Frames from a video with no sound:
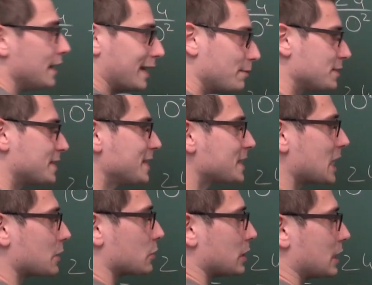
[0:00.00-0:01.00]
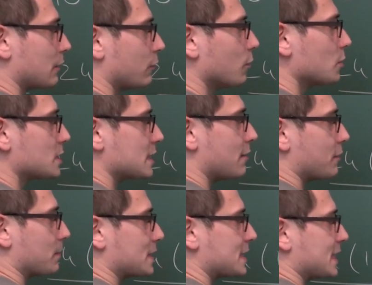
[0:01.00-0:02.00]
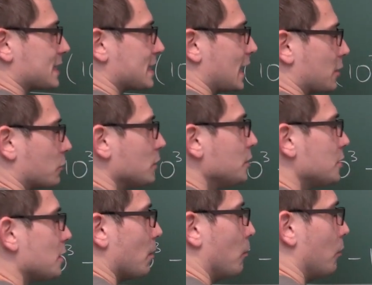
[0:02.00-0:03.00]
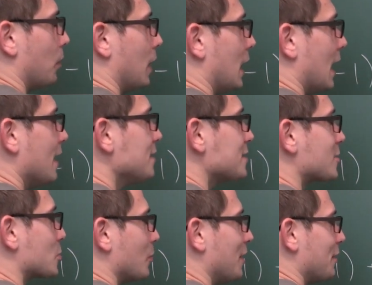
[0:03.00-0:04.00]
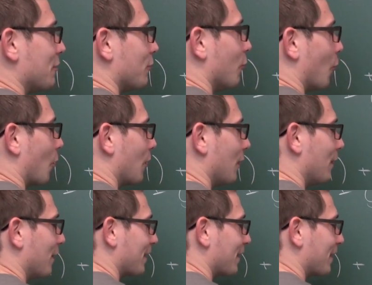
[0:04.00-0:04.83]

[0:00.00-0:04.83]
Namely, six hundred twenty-four is nothing but six hundred plus twenty-four.